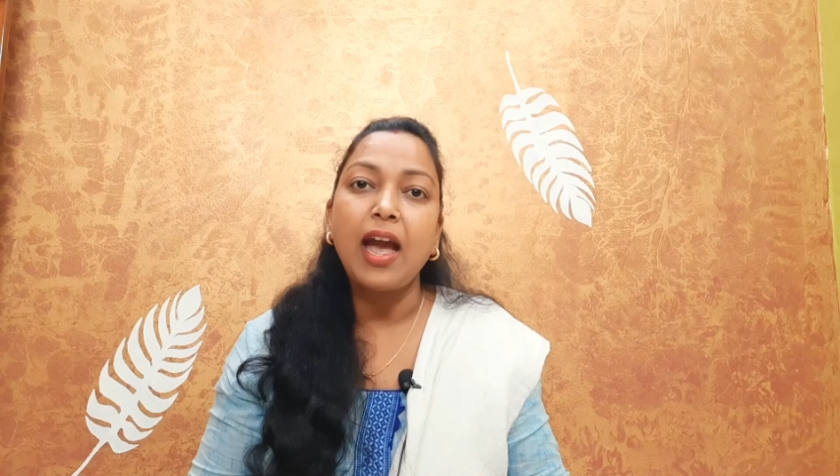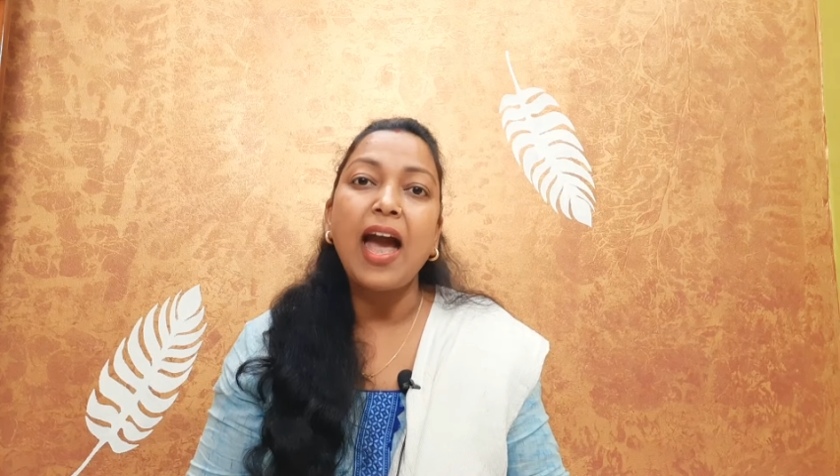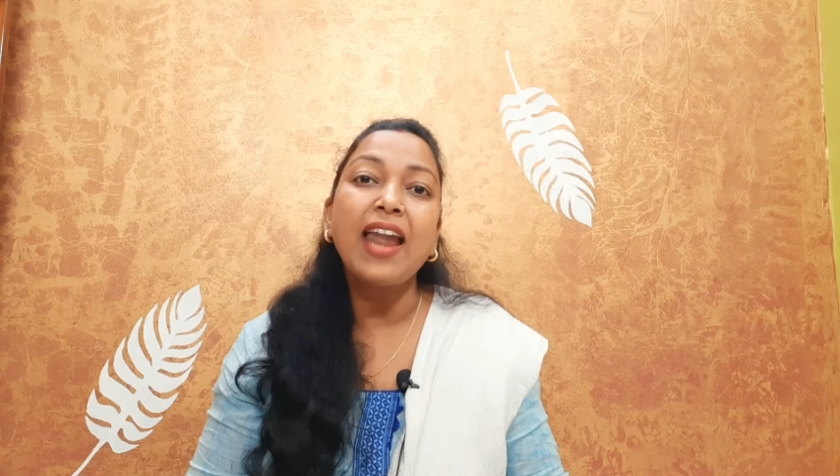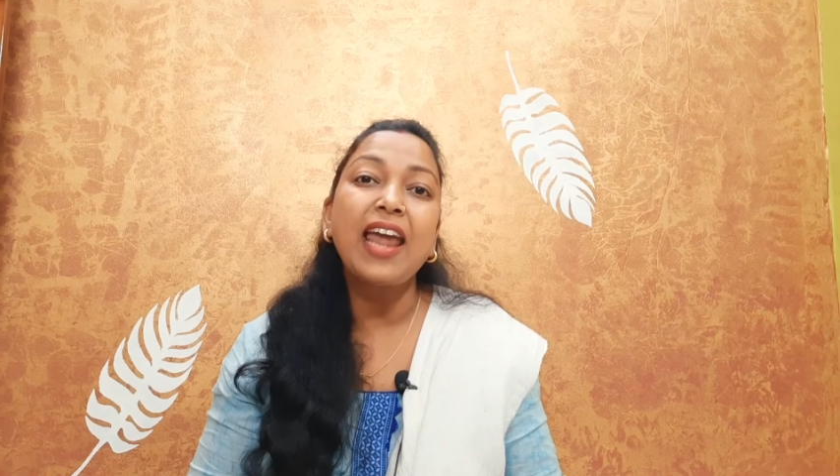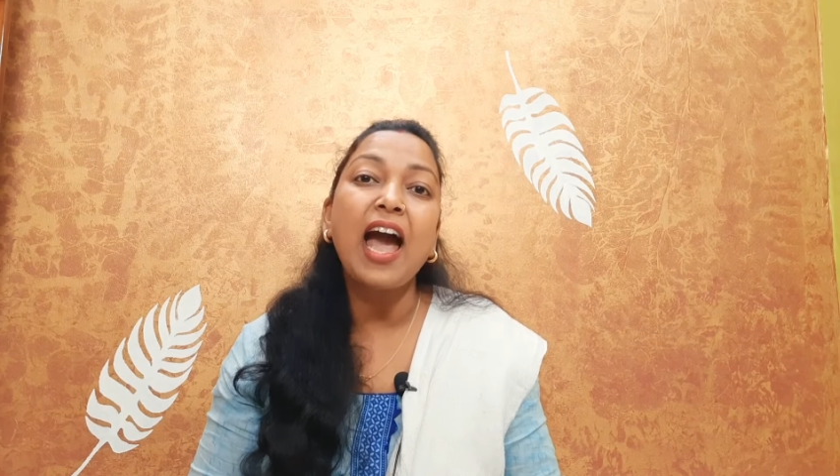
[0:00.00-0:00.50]

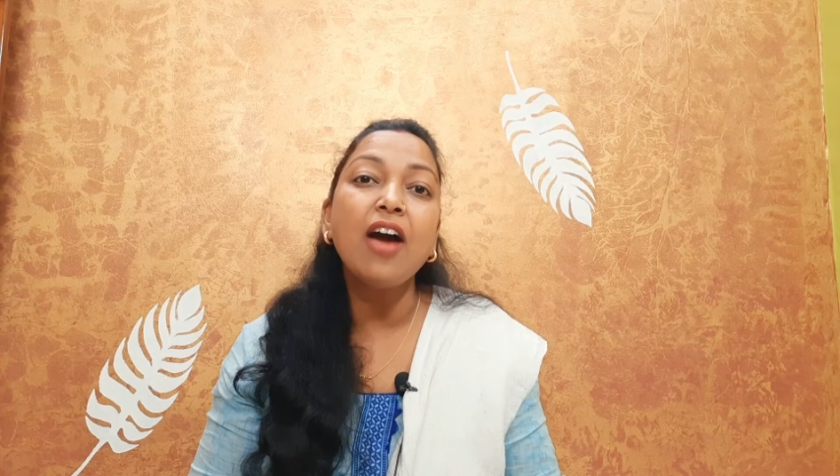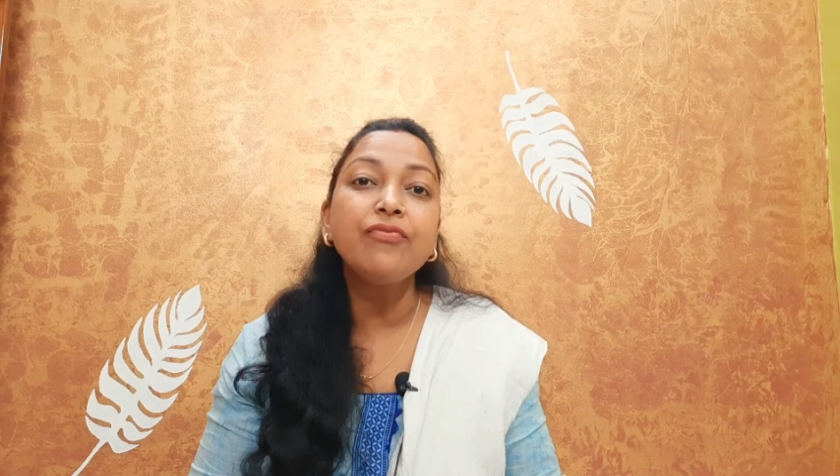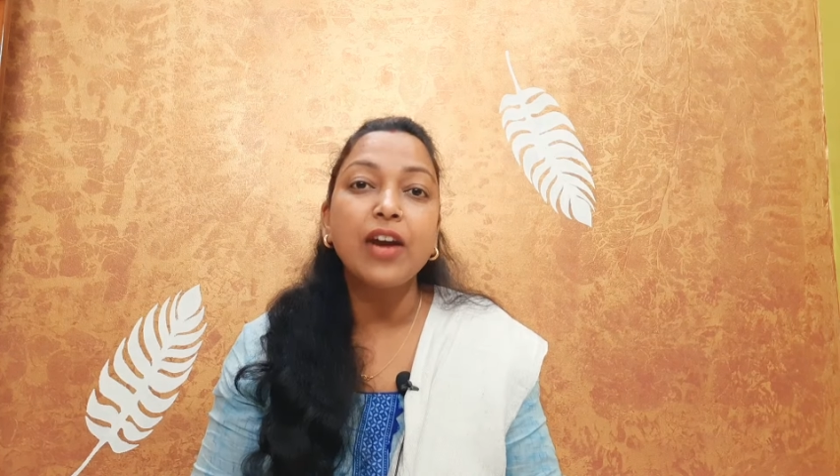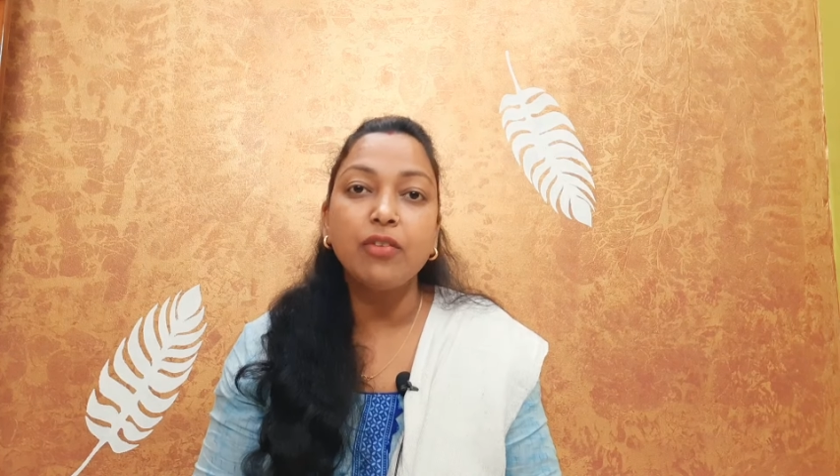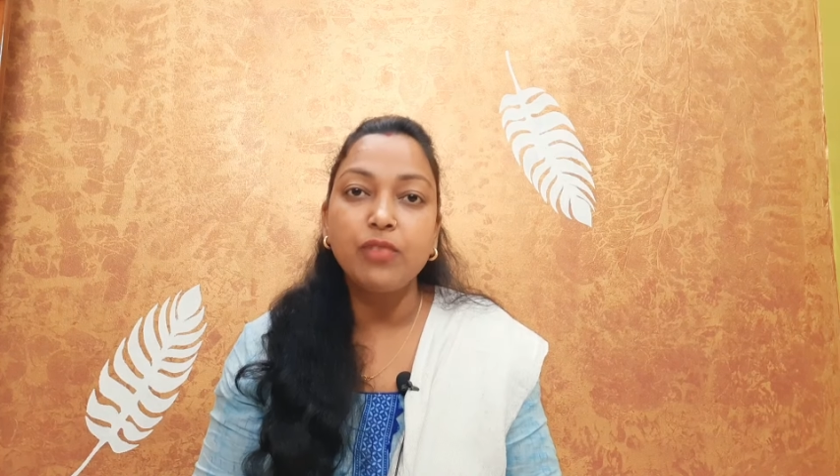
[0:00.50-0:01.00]
and have
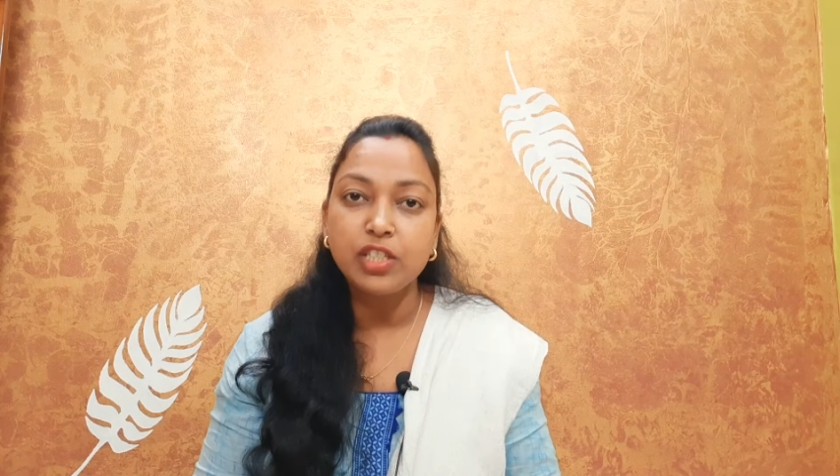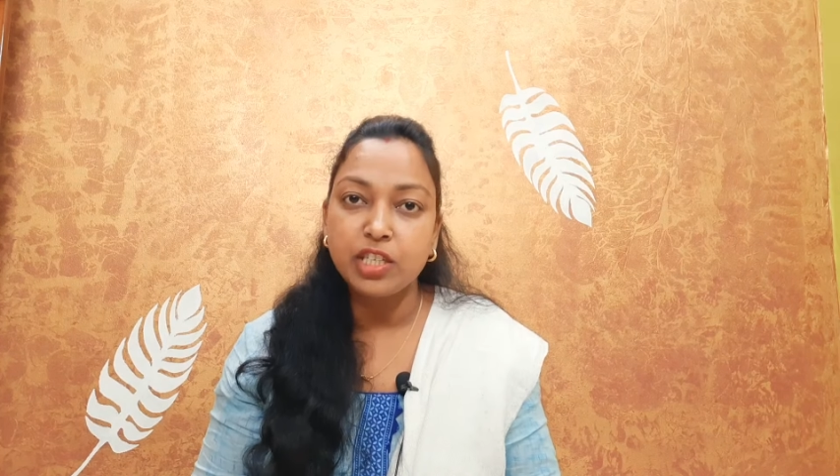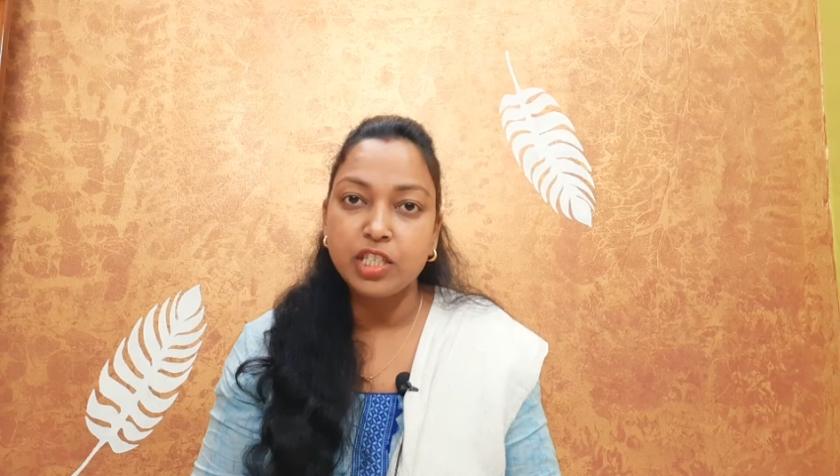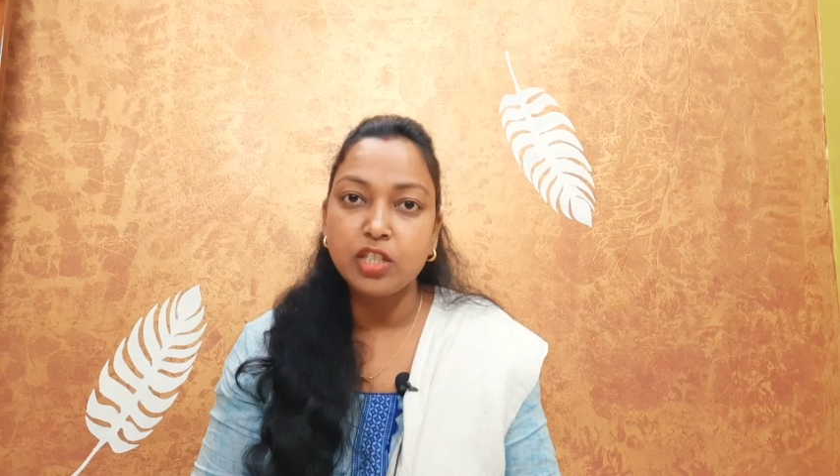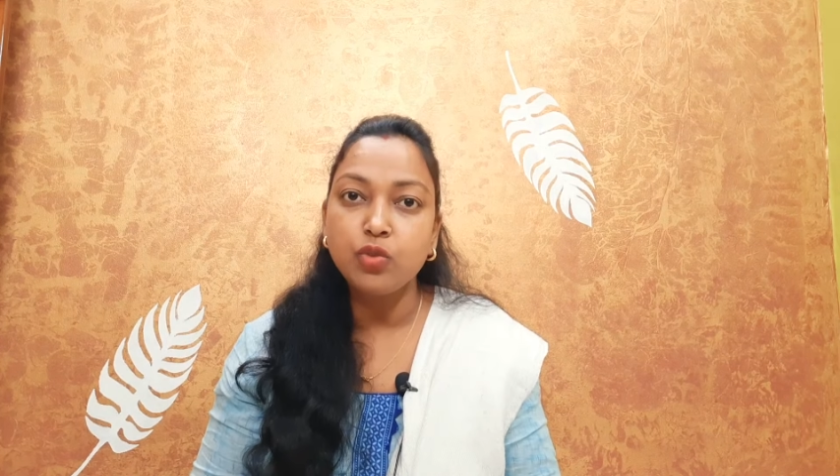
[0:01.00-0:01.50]

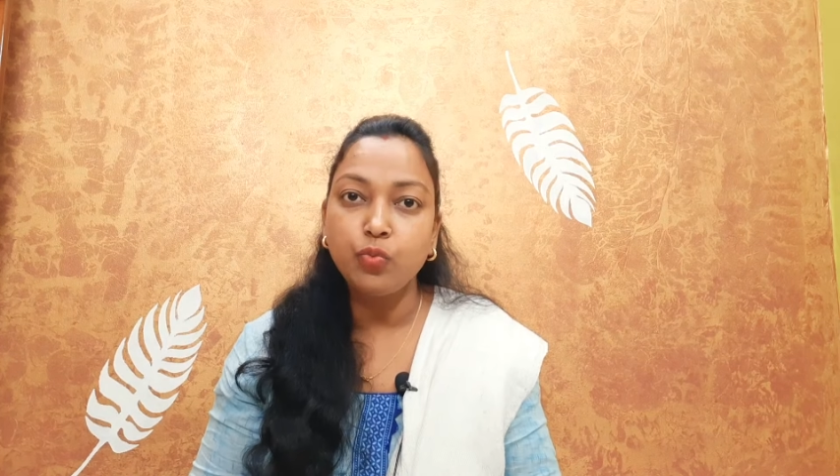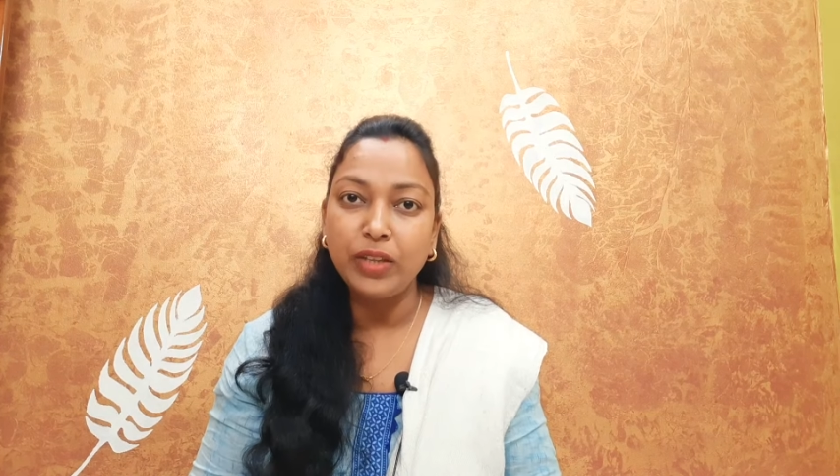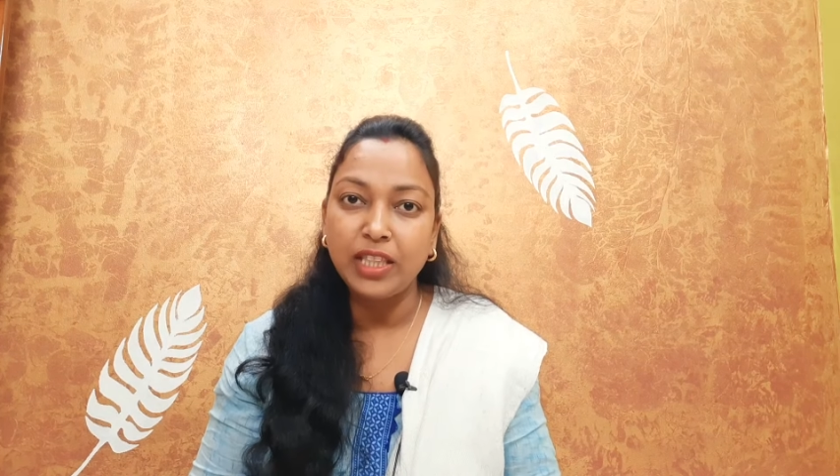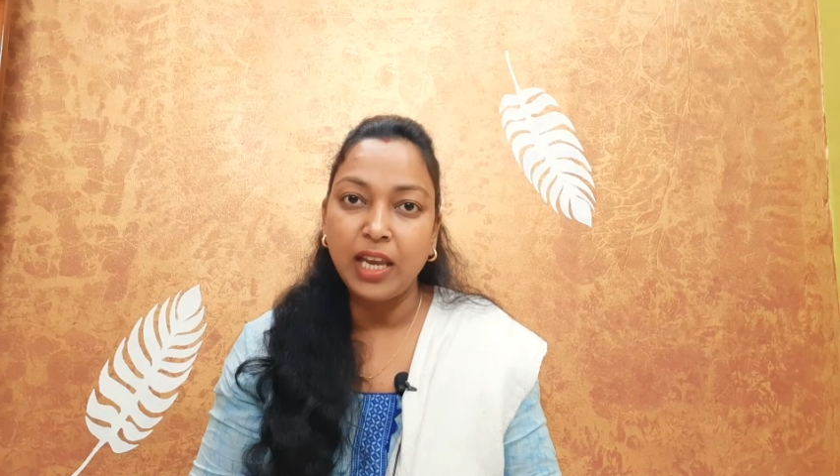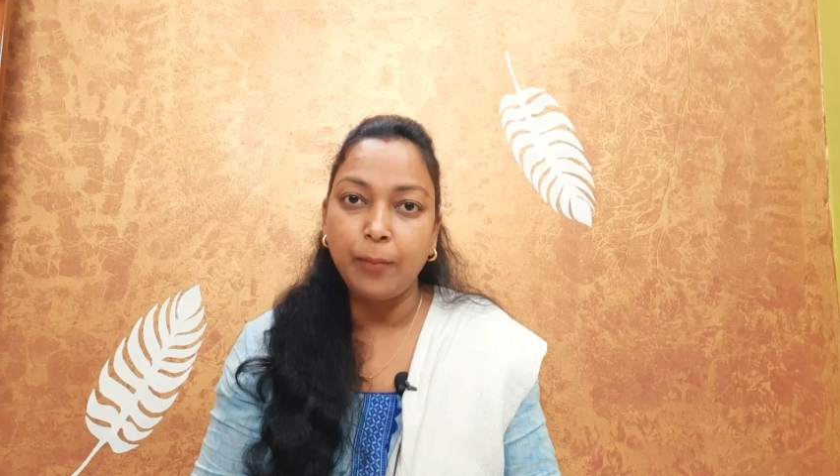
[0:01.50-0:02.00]
conversations
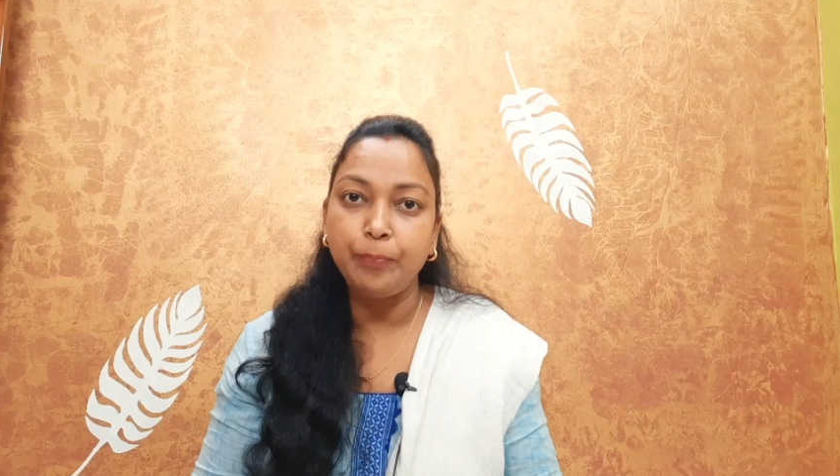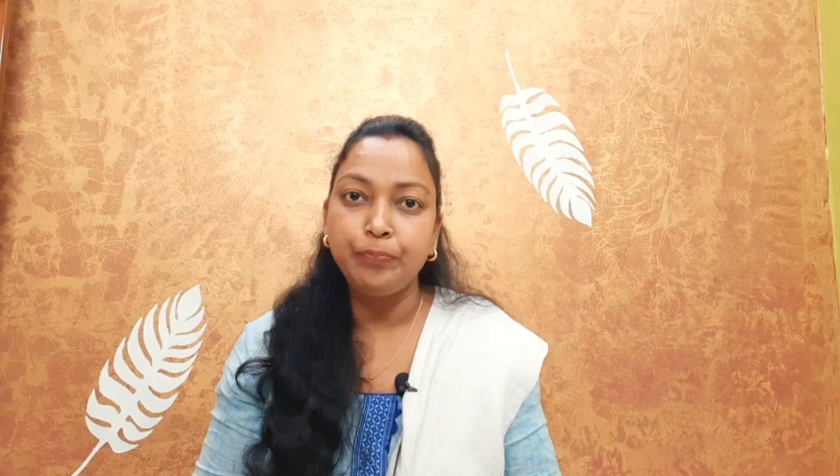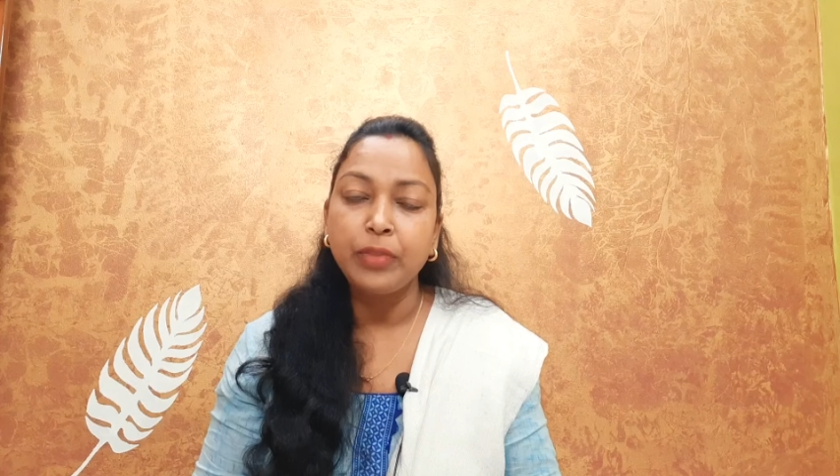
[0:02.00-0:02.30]
with him.